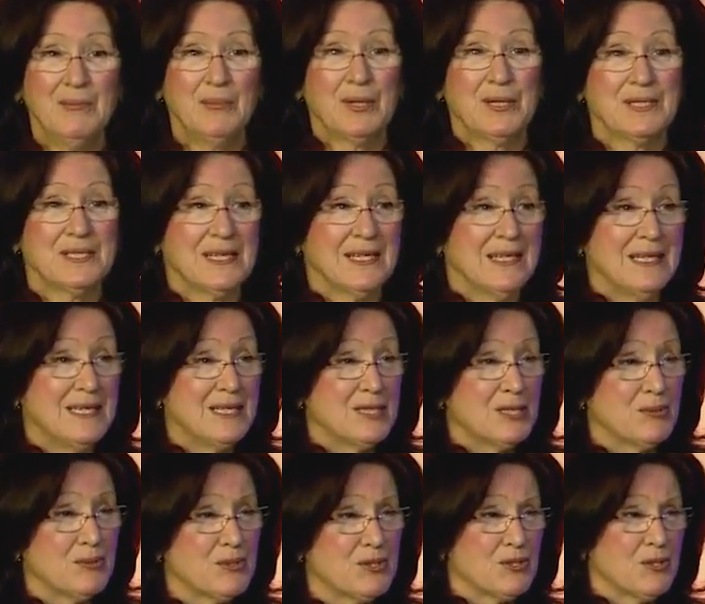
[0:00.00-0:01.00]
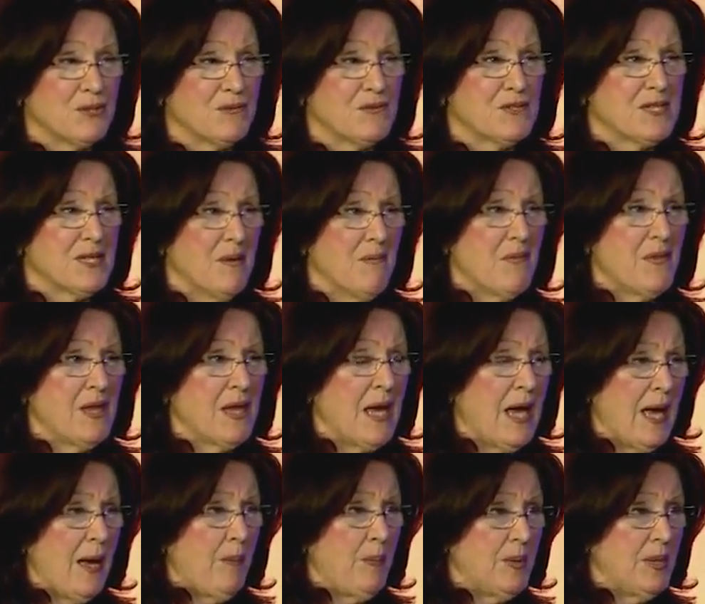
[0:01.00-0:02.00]
because at least there was sort of something
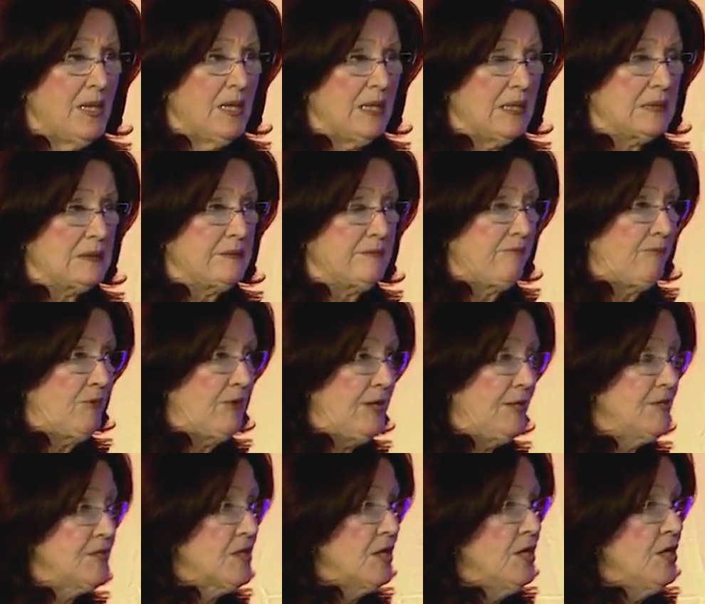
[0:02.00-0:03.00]
happening, right?